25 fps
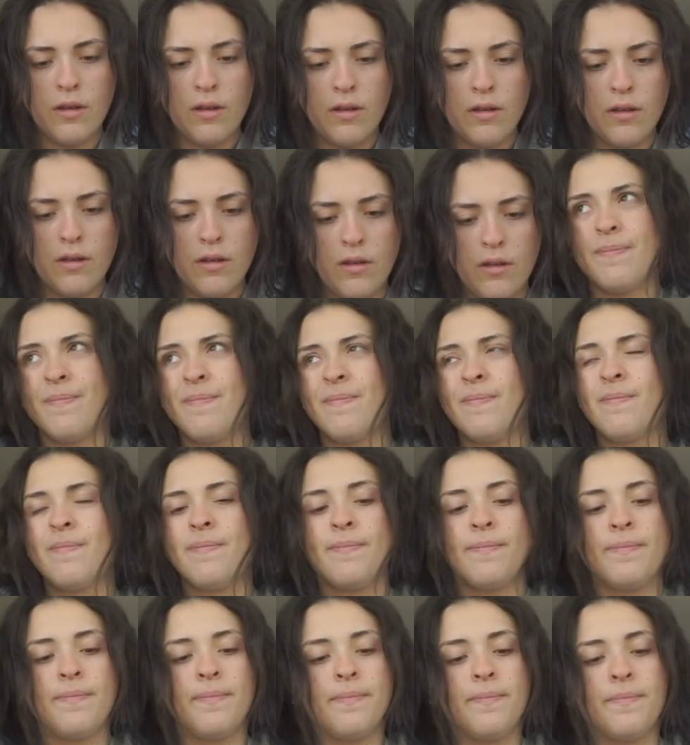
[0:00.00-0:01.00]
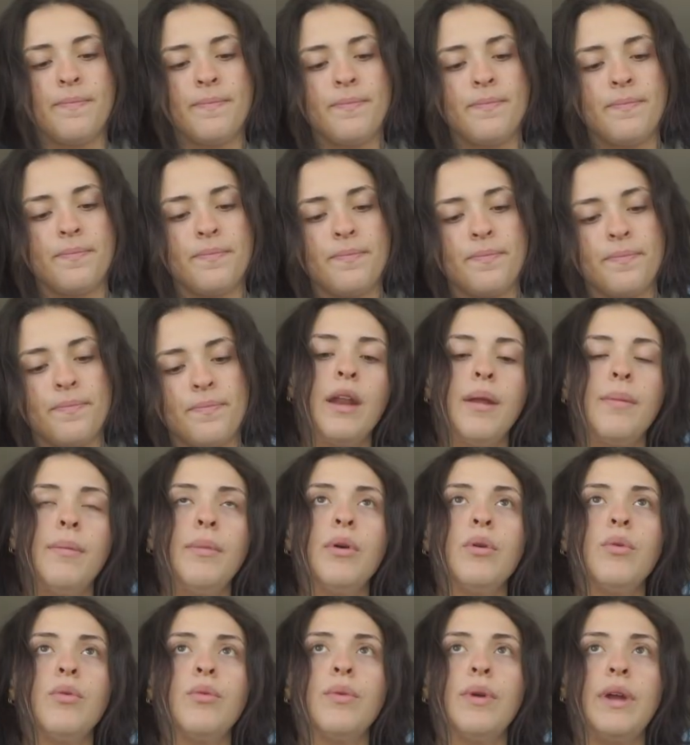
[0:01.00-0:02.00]
Okay, let's... got him
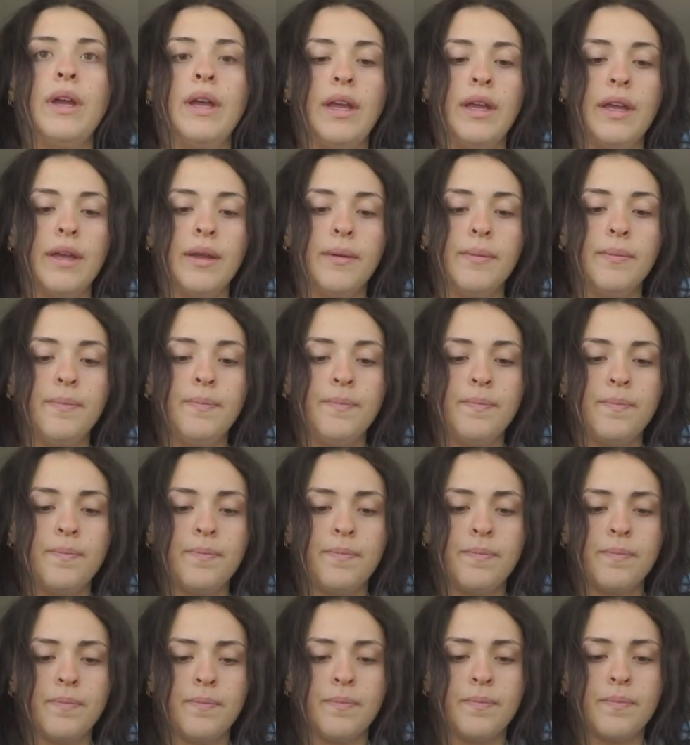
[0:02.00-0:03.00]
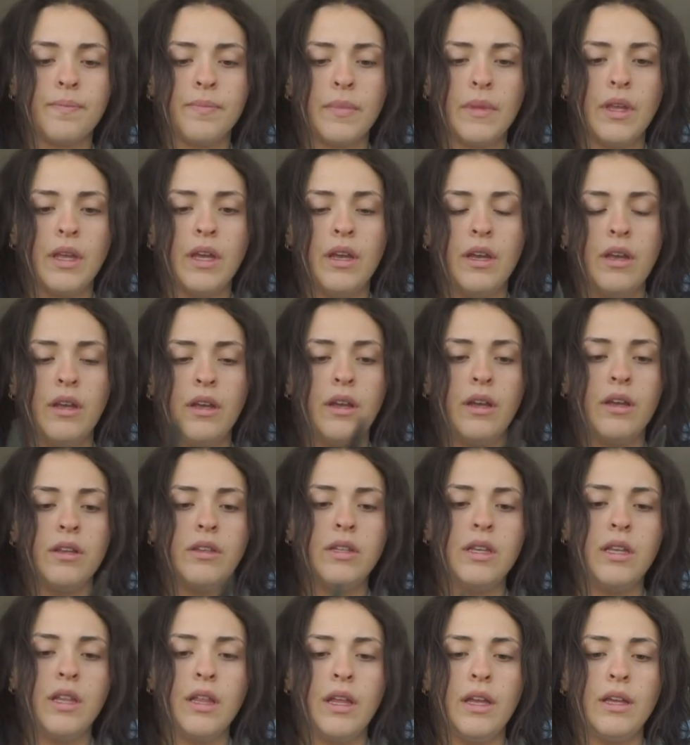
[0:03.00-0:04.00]
a ring,
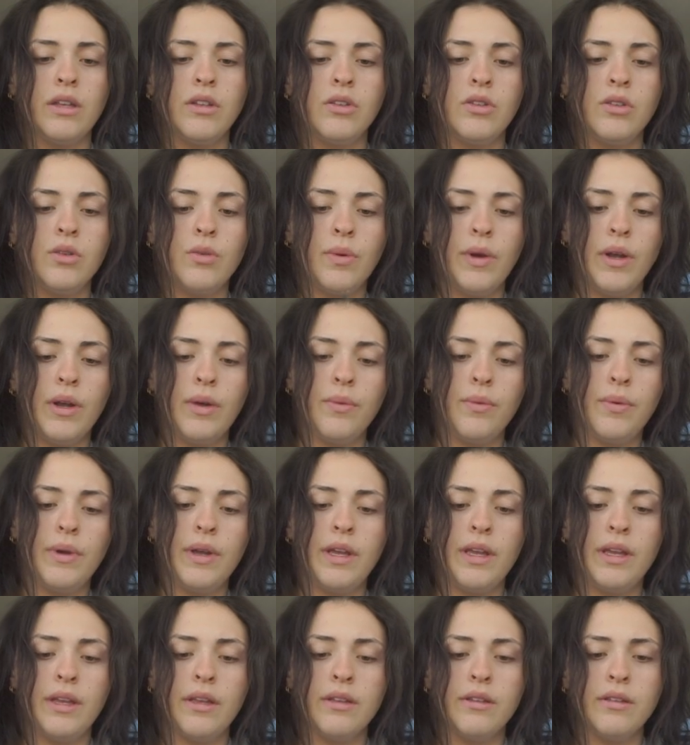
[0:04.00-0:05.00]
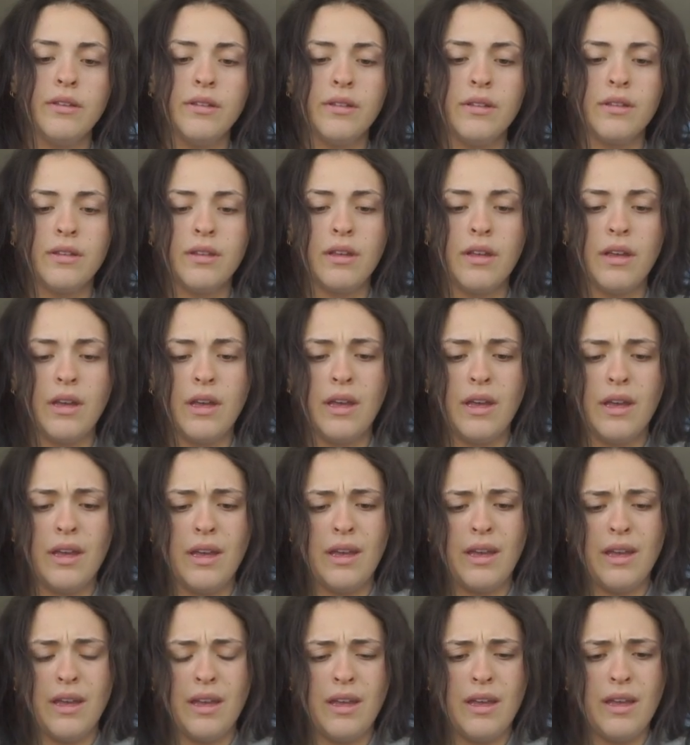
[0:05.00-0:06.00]
because he likes to wear rings,
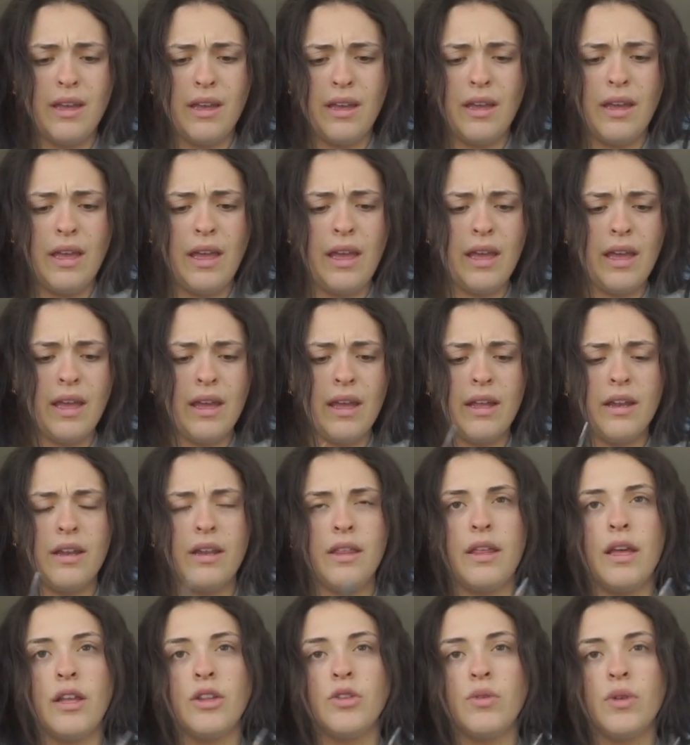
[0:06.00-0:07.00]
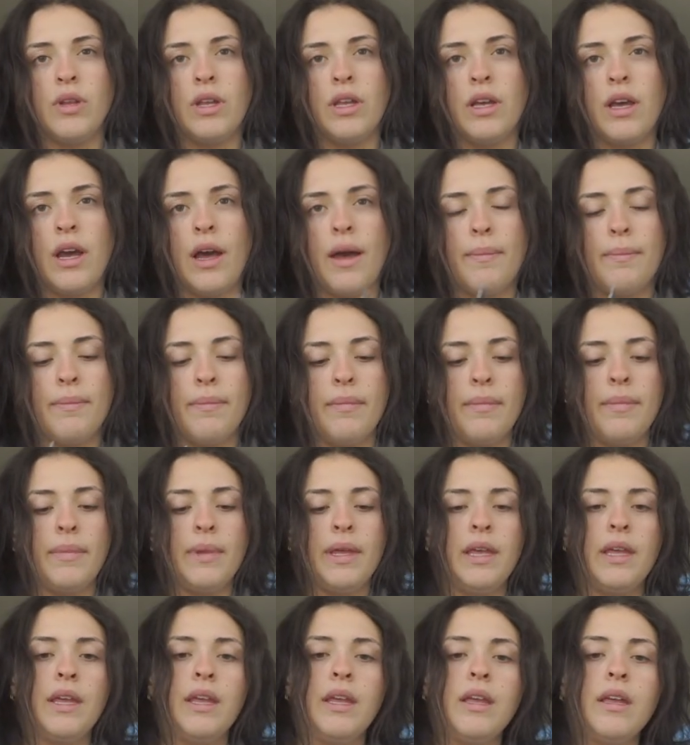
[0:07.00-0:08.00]
and that's what he got
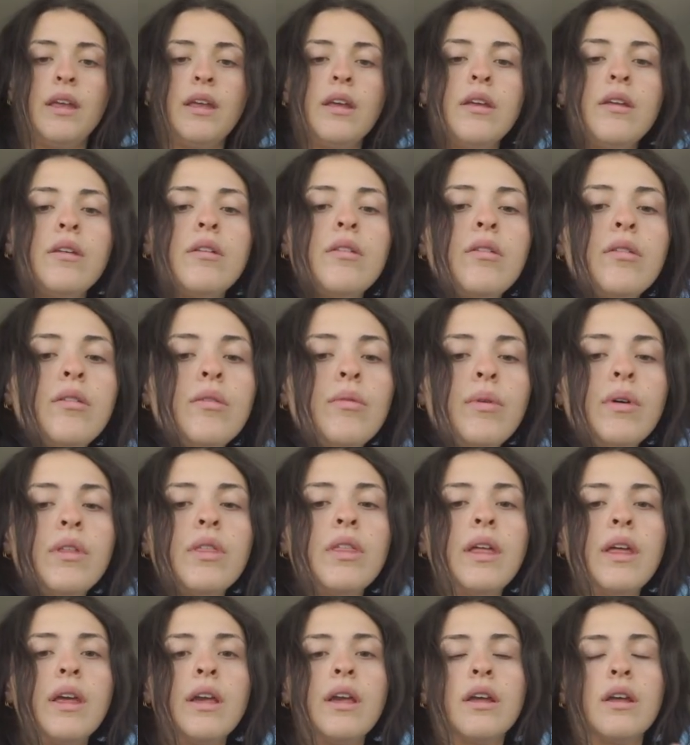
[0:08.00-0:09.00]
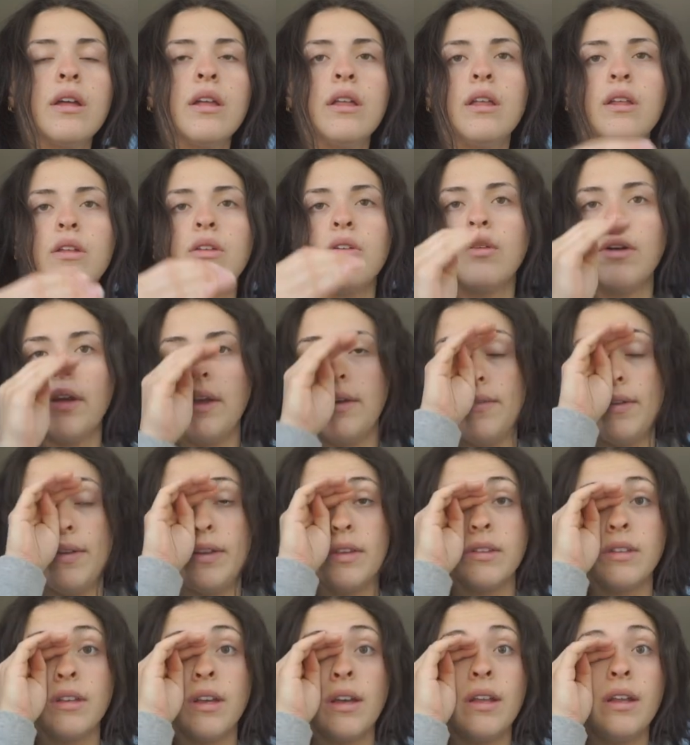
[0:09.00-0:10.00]
me, with, like,
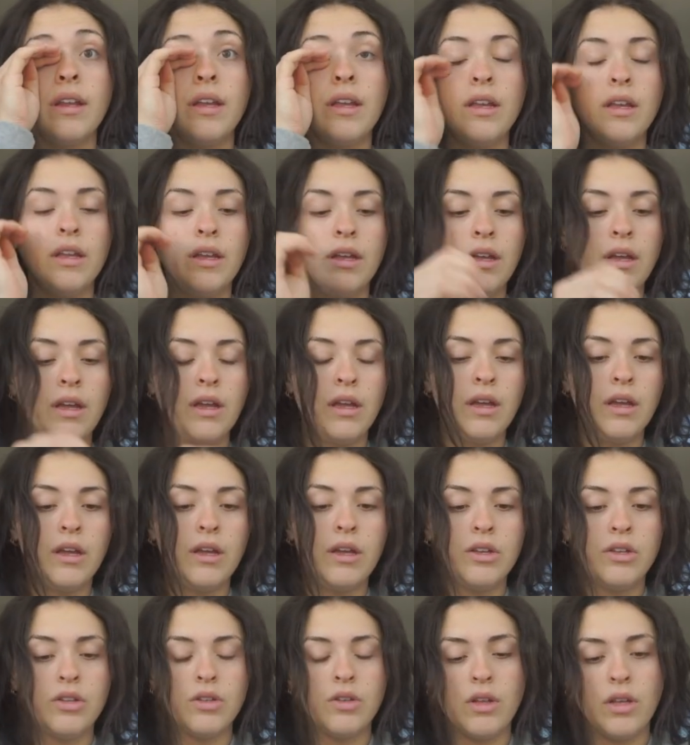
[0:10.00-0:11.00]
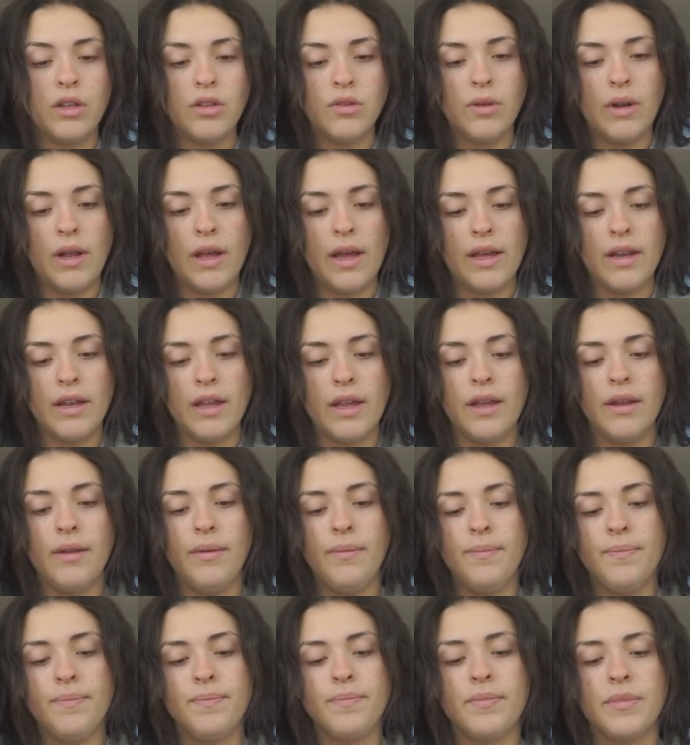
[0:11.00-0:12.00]
engravings on it. So that's what I
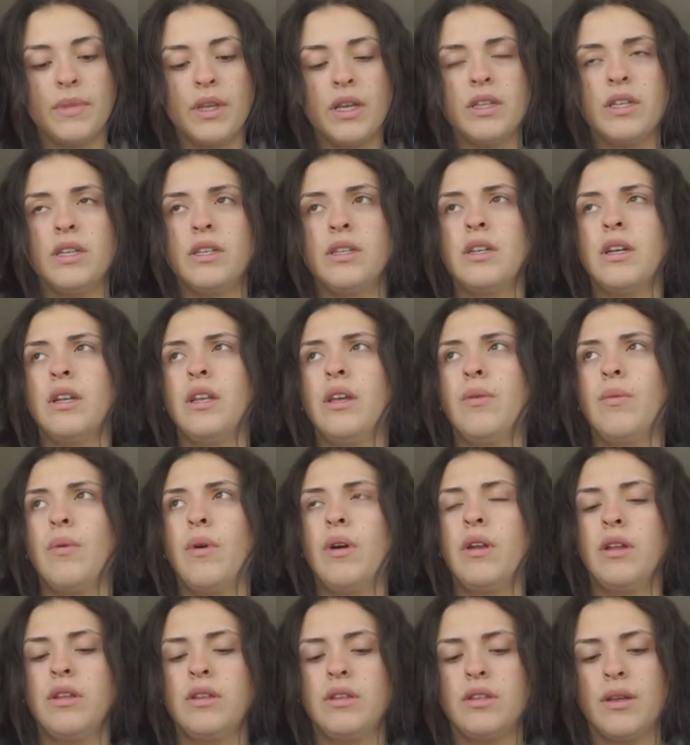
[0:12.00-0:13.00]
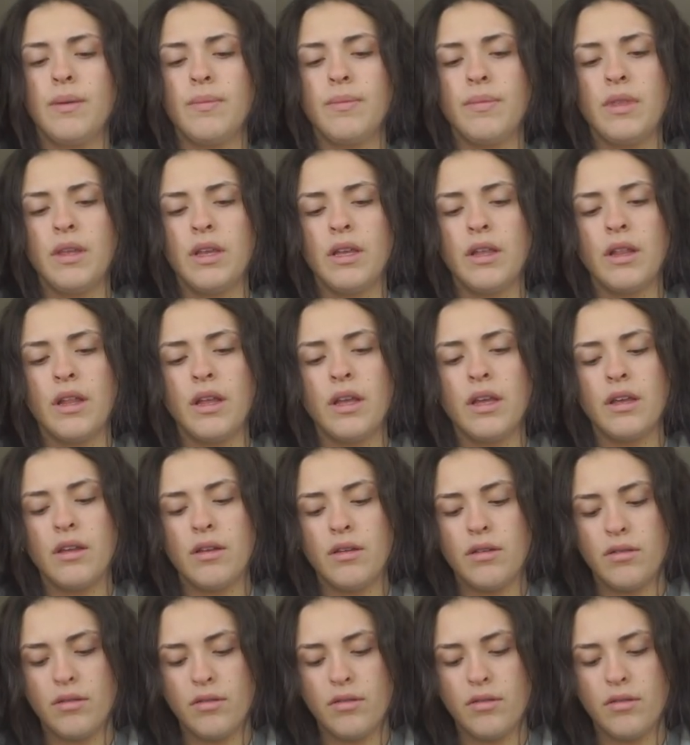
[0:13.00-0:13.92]
did, because he said he wanted something, like...